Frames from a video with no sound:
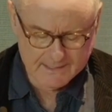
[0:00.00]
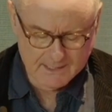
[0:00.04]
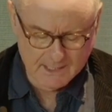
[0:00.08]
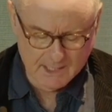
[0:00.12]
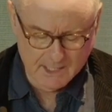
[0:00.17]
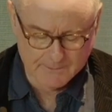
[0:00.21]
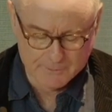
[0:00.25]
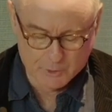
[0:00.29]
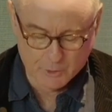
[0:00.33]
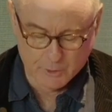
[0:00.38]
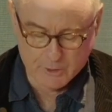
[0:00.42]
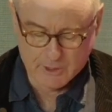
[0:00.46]

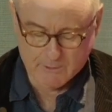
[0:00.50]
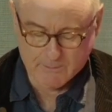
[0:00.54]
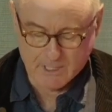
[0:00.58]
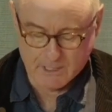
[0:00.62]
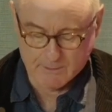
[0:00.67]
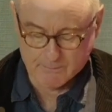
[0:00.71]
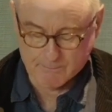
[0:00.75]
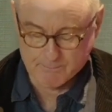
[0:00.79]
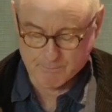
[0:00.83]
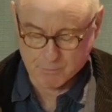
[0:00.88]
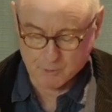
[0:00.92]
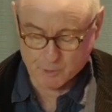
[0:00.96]
I'm talking
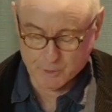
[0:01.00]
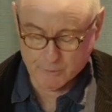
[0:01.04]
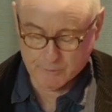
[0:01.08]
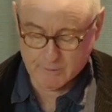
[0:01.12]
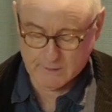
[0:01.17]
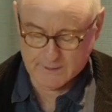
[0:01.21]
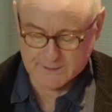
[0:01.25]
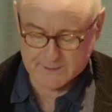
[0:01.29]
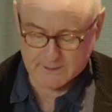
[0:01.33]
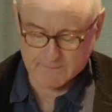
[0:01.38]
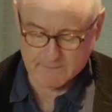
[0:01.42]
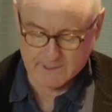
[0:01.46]
about
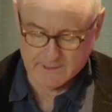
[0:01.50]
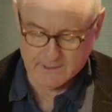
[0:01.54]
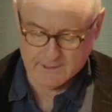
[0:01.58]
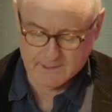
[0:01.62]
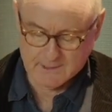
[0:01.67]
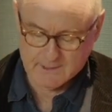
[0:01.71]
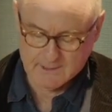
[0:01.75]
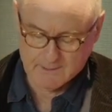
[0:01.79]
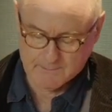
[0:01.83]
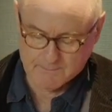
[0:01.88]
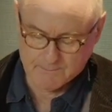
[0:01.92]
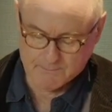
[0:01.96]
pluralism
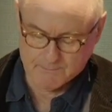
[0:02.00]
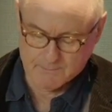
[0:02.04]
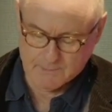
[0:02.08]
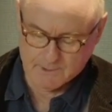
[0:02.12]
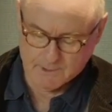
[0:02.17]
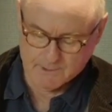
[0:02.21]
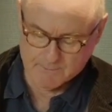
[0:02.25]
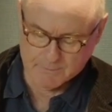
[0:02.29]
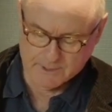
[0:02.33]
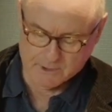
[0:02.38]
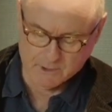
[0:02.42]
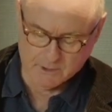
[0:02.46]
here, but